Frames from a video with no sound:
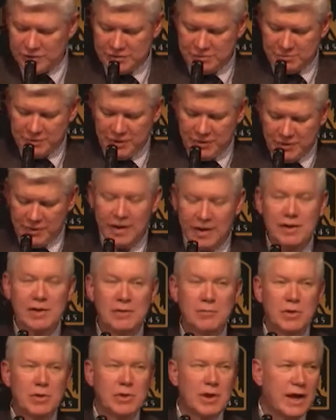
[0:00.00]
to be
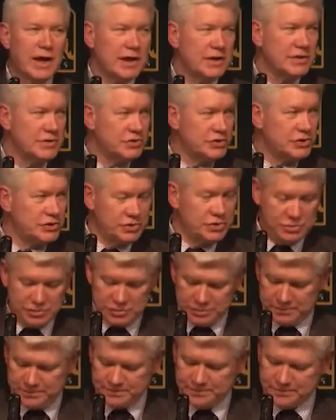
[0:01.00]
thinkable and
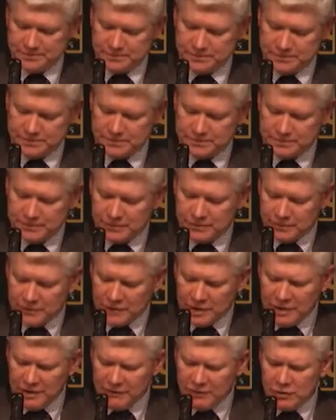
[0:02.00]
true.
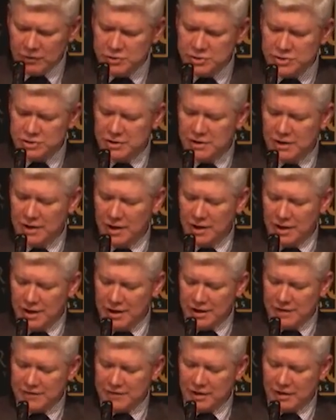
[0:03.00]
Evolution
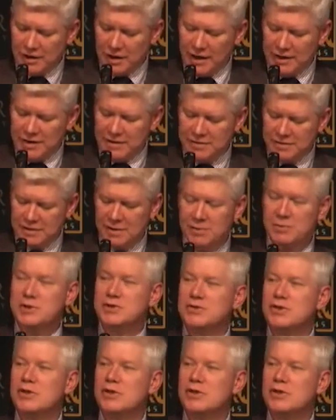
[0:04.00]
is a light which